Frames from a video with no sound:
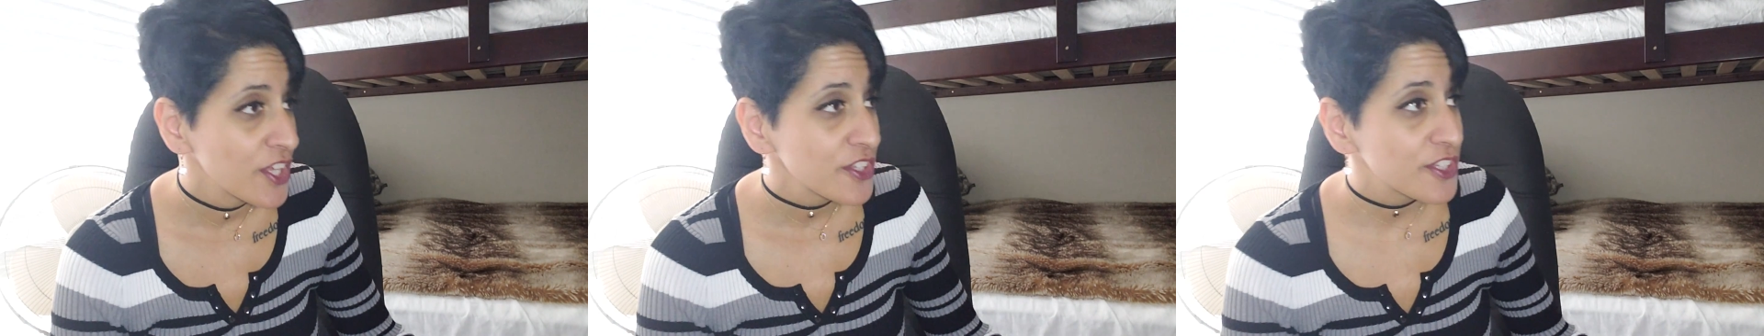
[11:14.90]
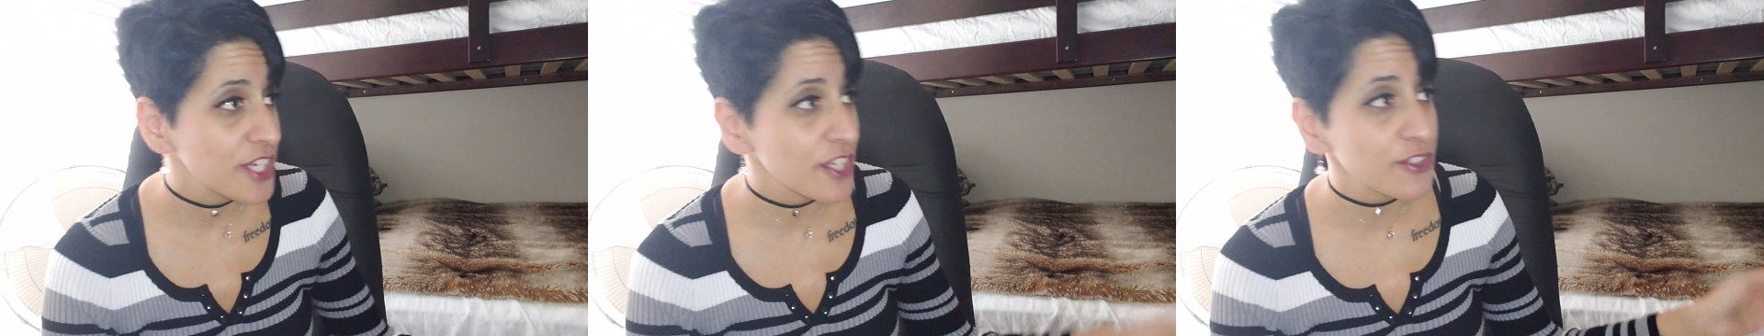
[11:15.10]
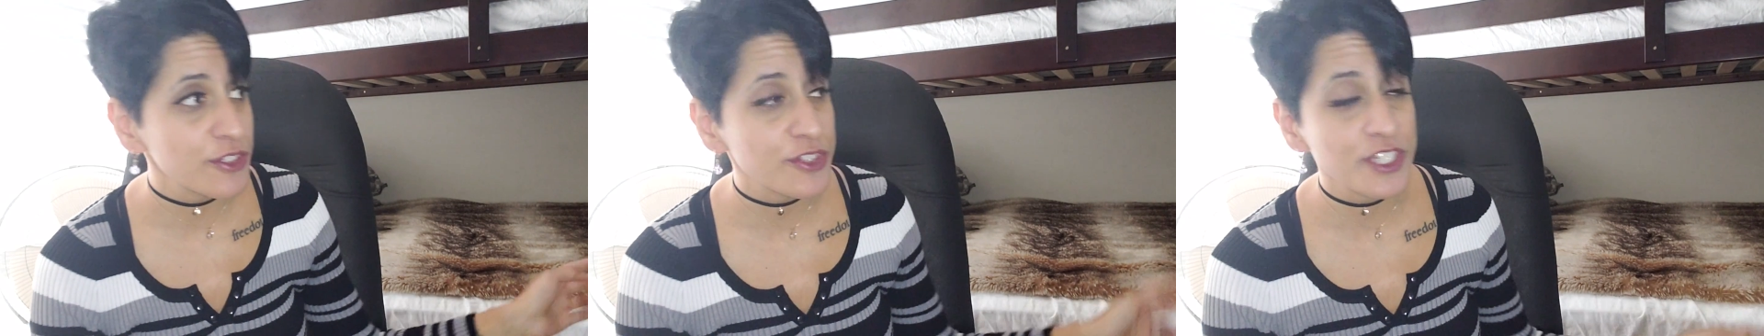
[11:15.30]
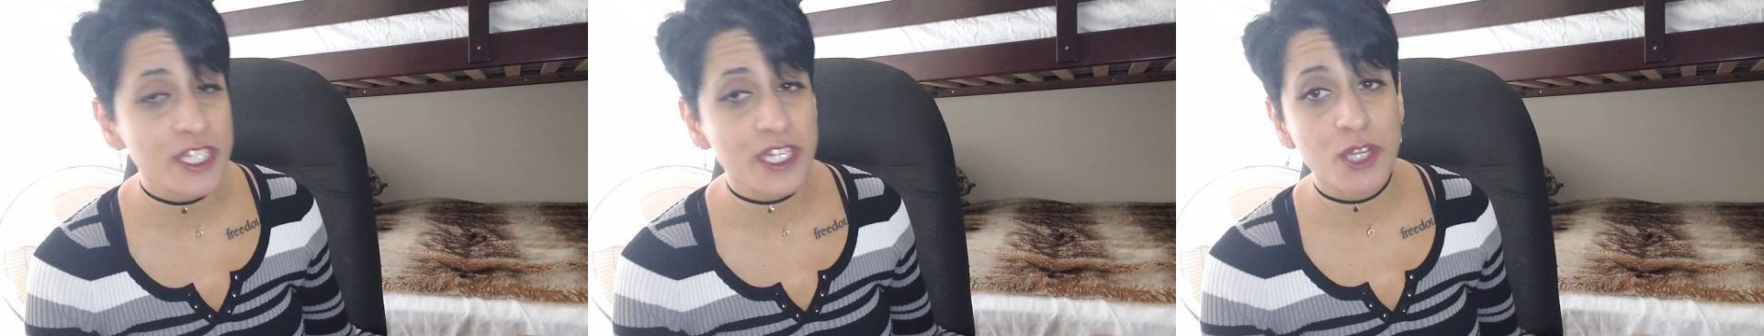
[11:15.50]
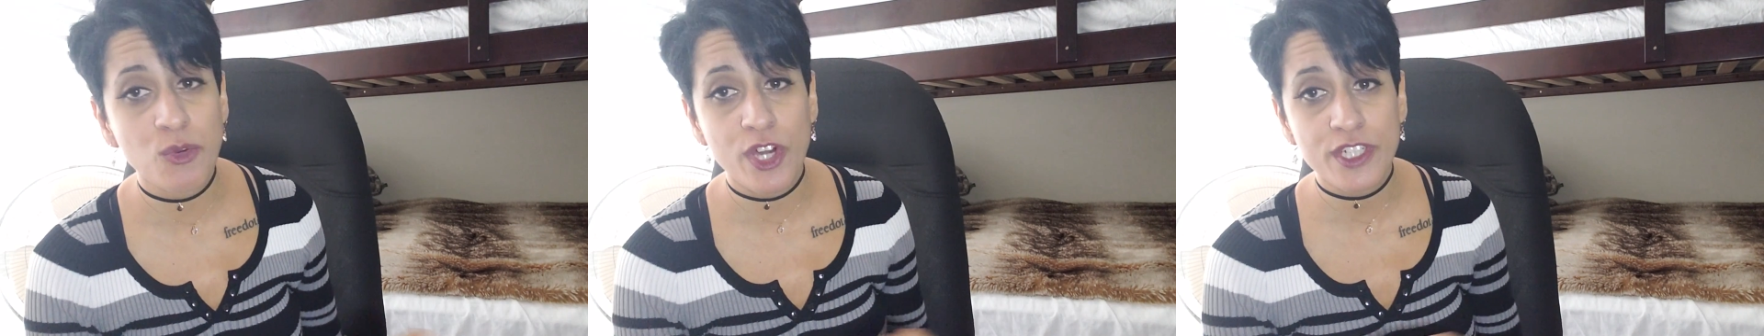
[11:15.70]
The other thing
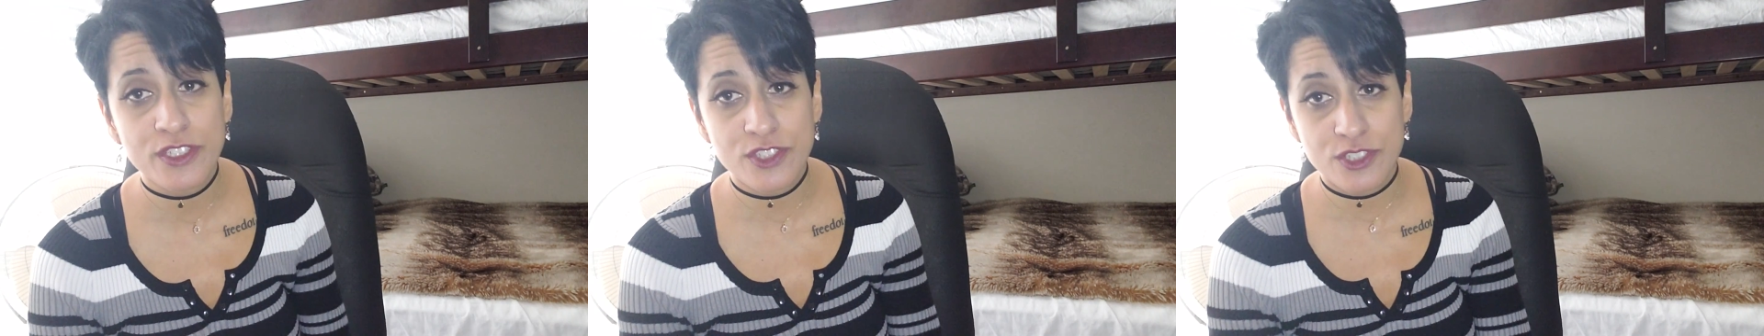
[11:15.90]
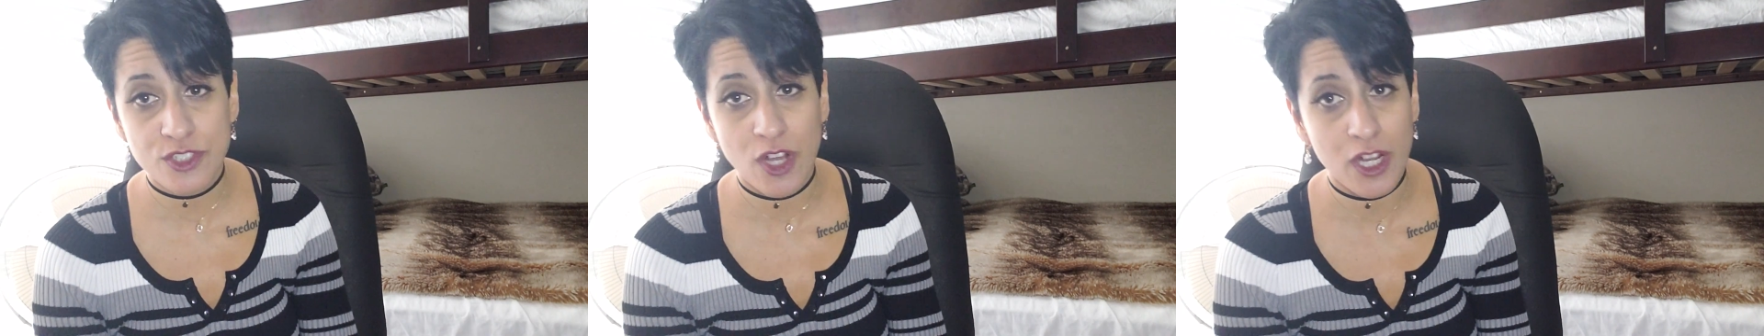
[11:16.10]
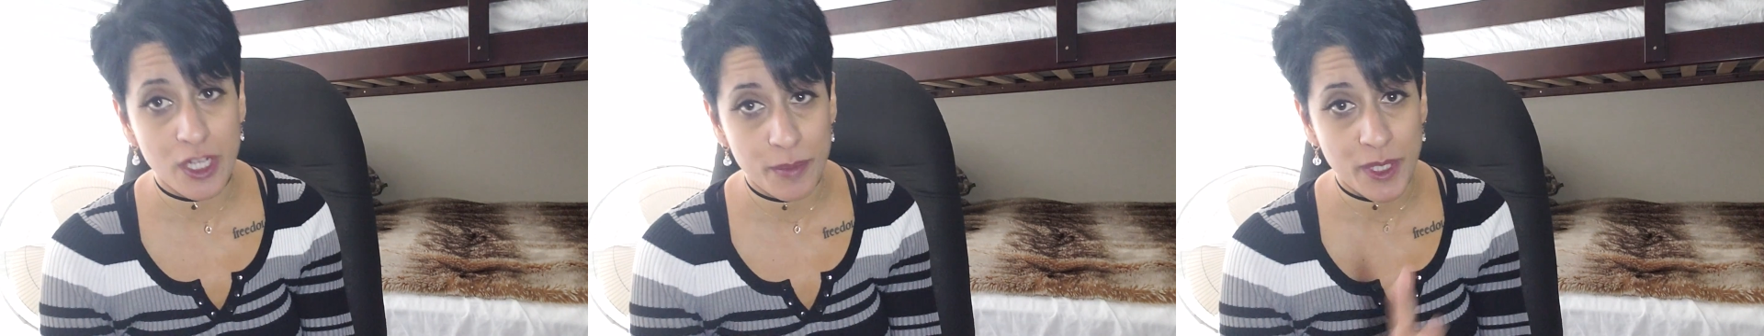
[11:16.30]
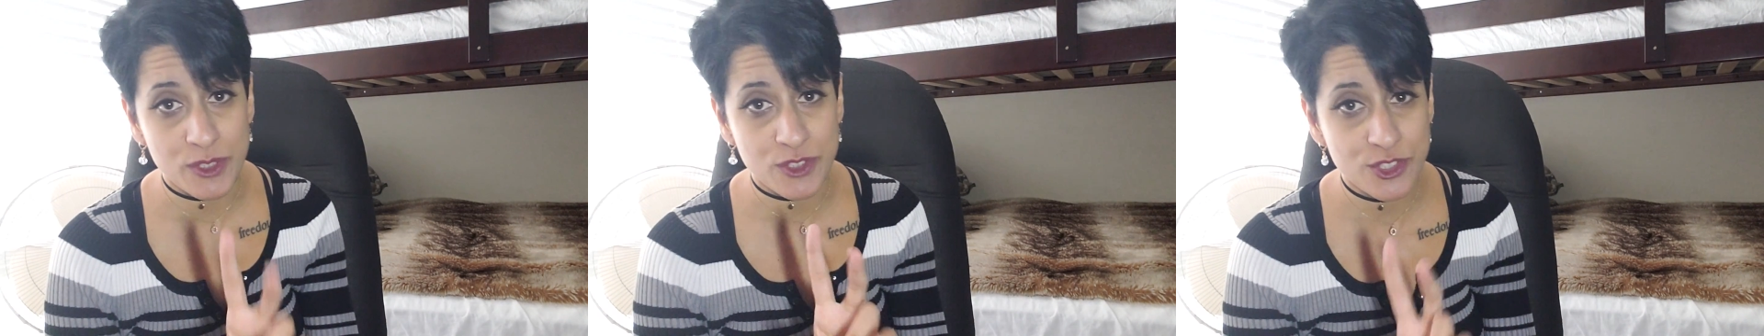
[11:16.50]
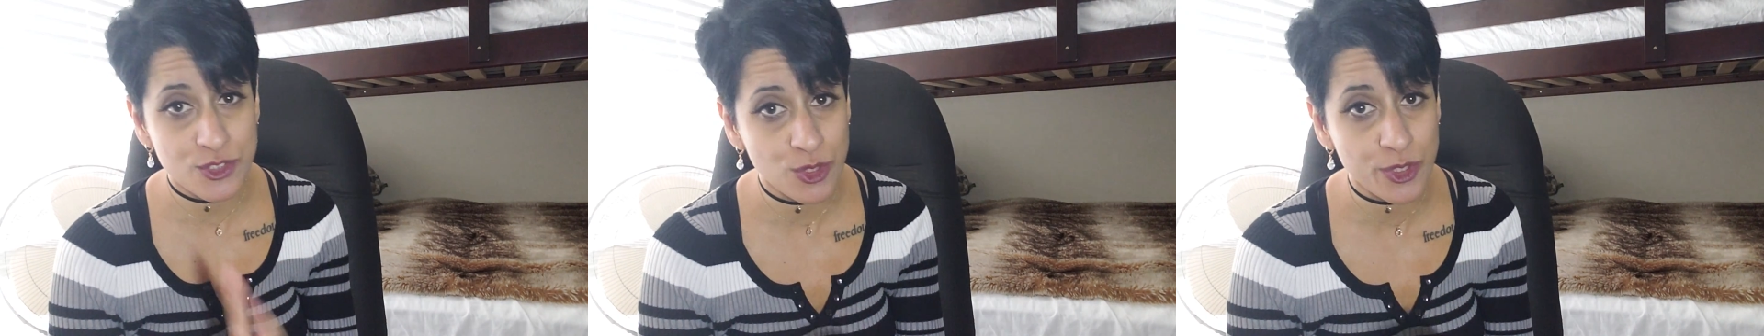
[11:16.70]
I wanted to talk about,
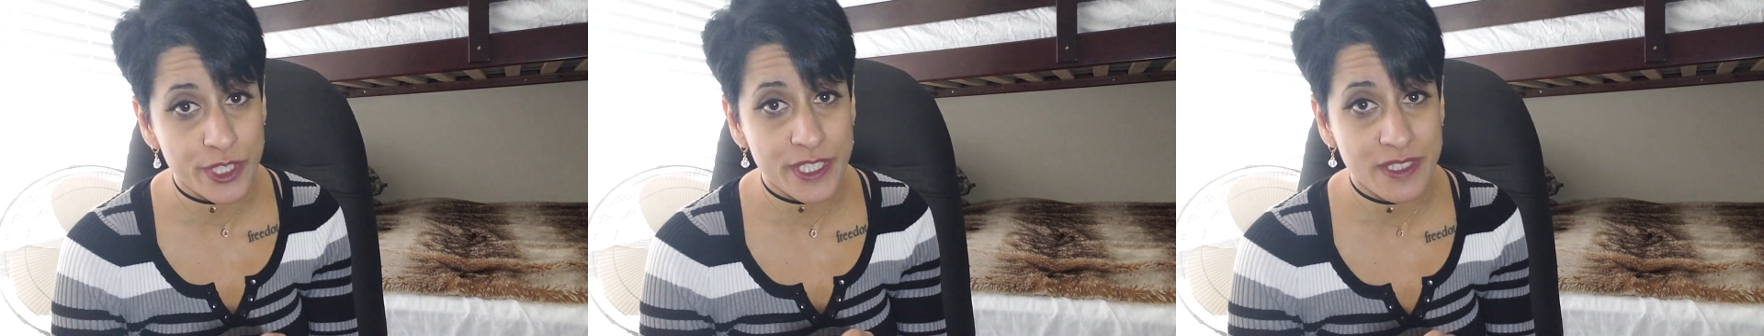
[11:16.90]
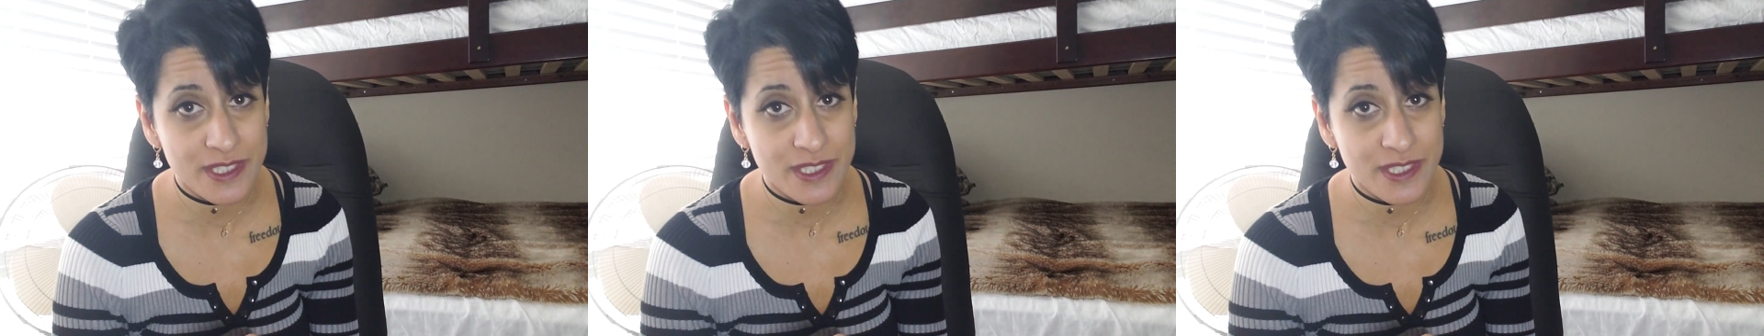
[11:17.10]
sorry,